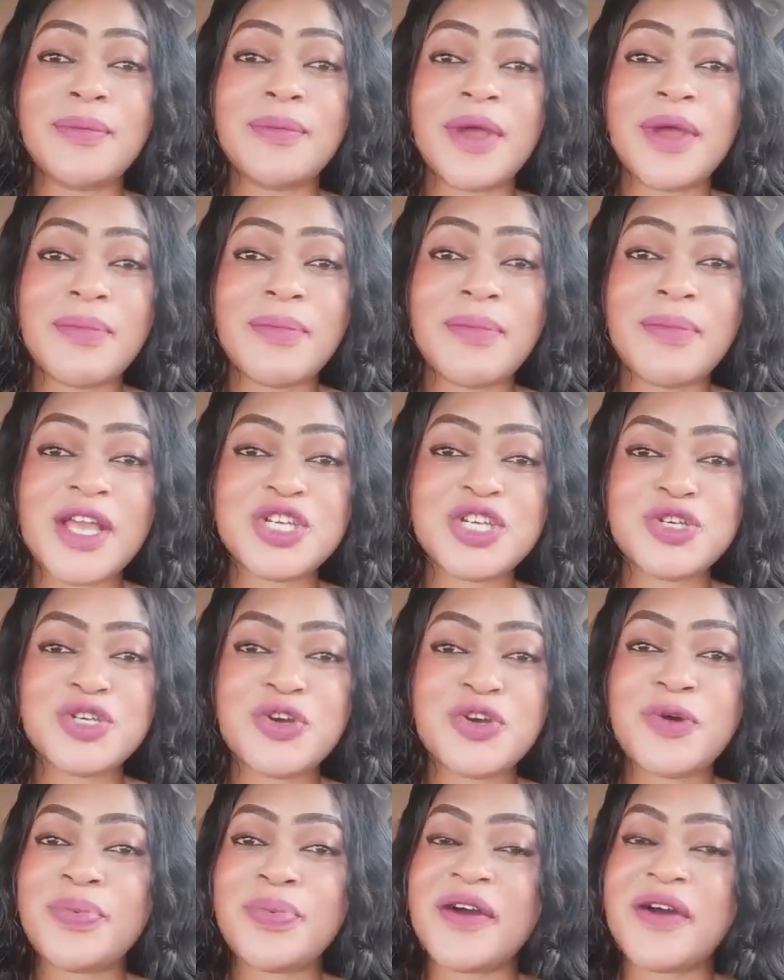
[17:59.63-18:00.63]
in my
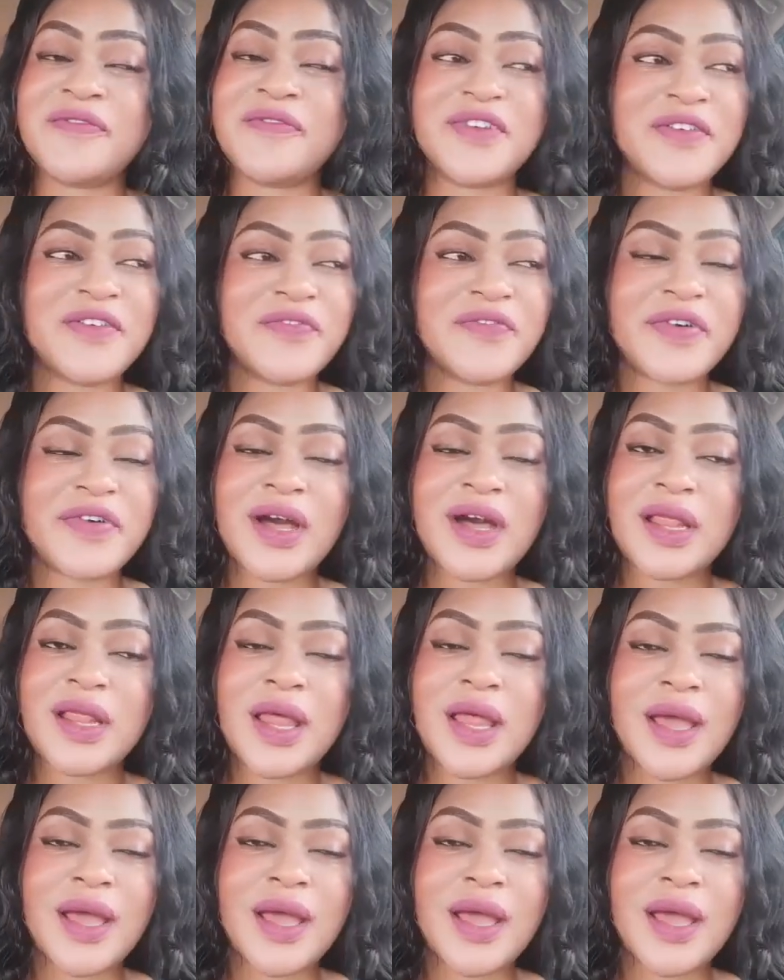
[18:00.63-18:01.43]
shop, I've never